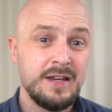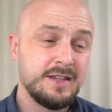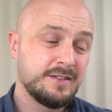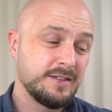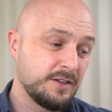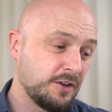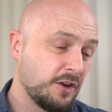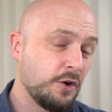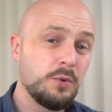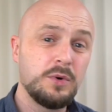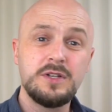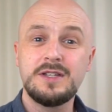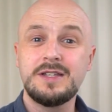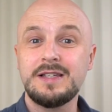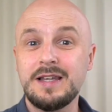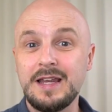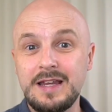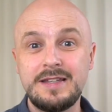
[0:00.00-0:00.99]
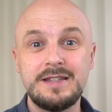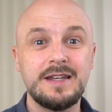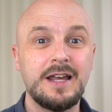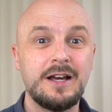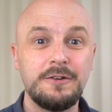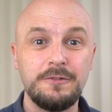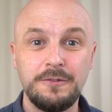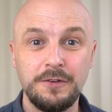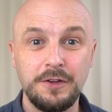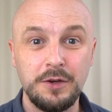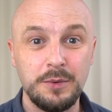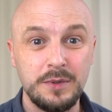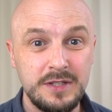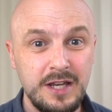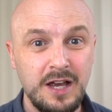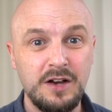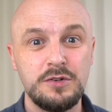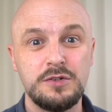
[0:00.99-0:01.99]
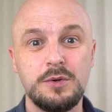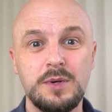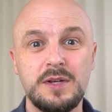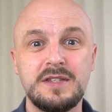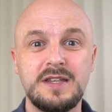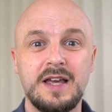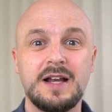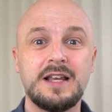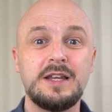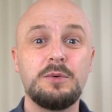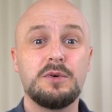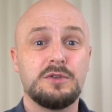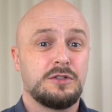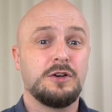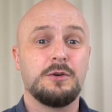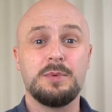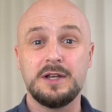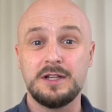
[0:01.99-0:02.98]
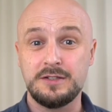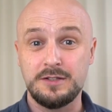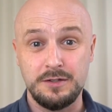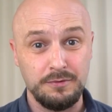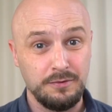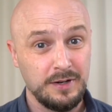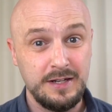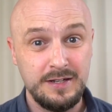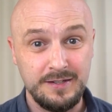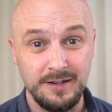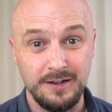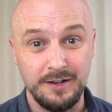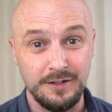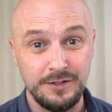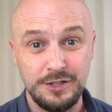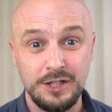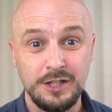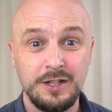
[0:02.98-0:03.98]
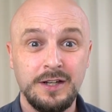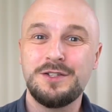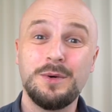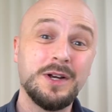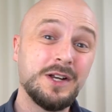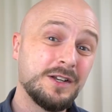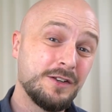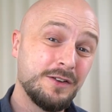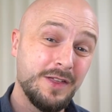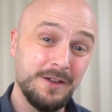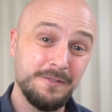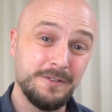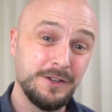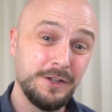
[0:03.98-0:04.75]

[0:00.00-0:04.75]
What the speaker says: is that no one just lays it out for you and tells you exactly what topics to research. So I'm going to do that for